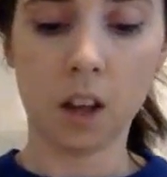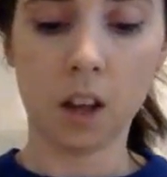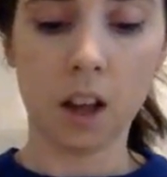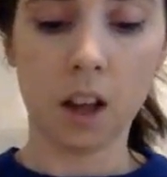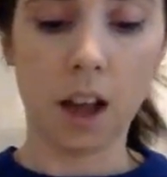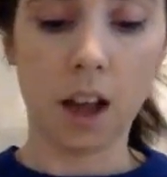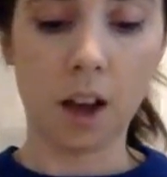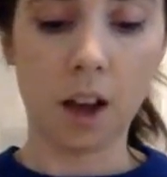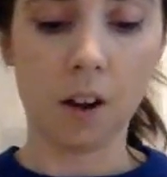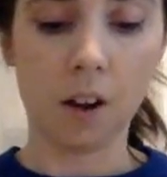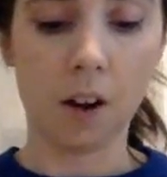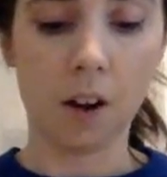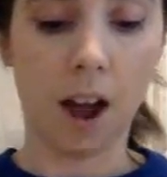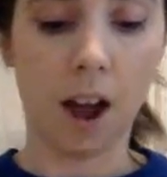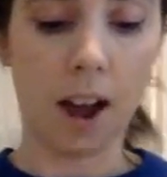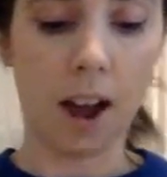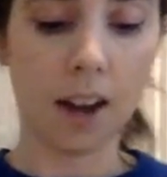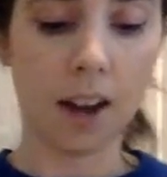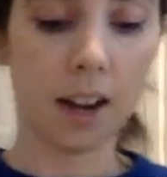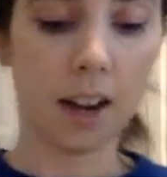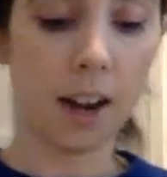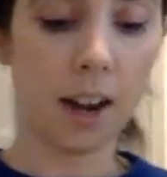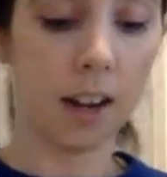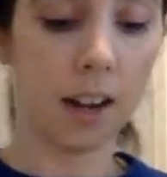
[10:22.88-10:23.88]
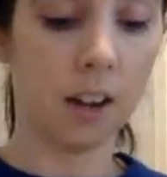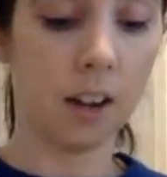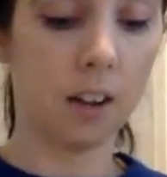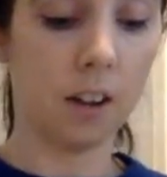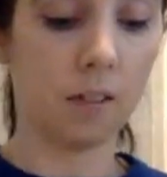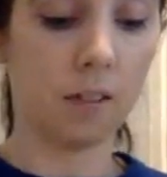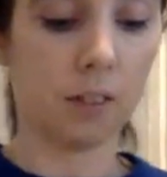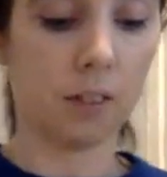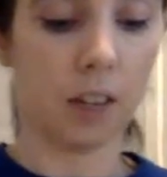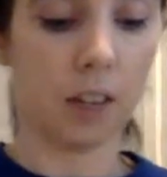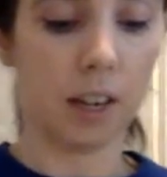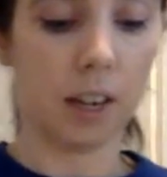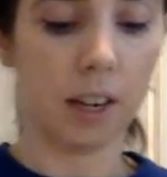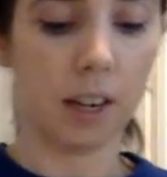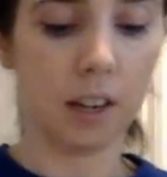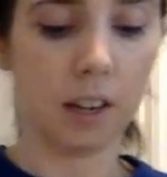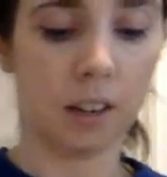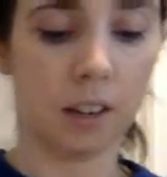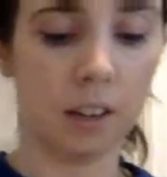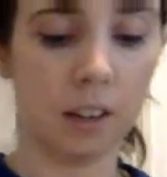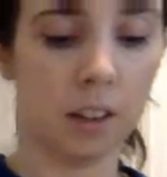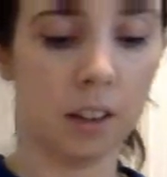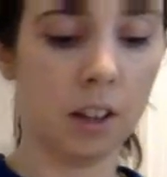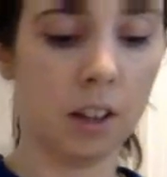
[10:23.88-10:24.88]
I don't know. I kind of like
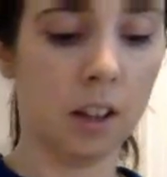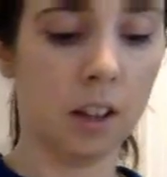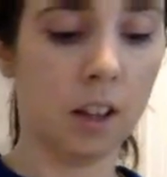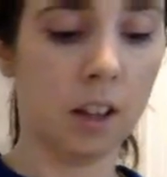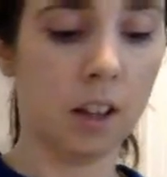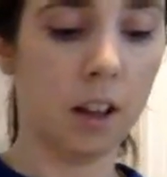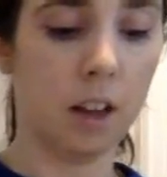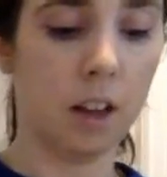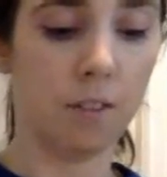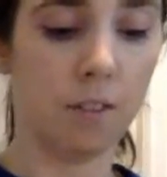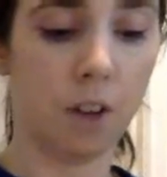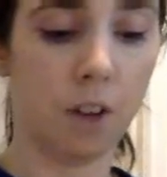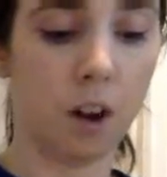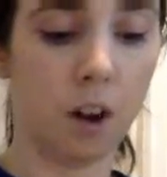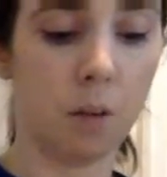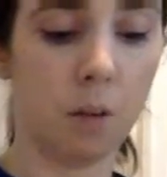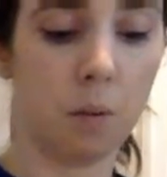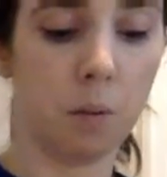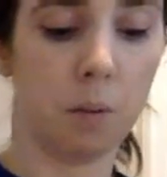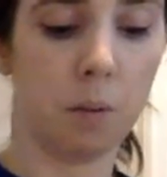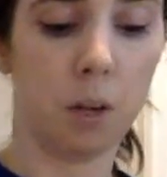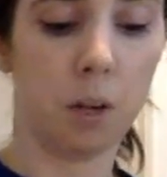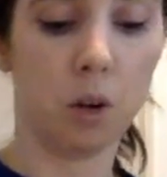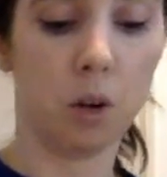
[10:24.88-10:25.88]
have thought it would be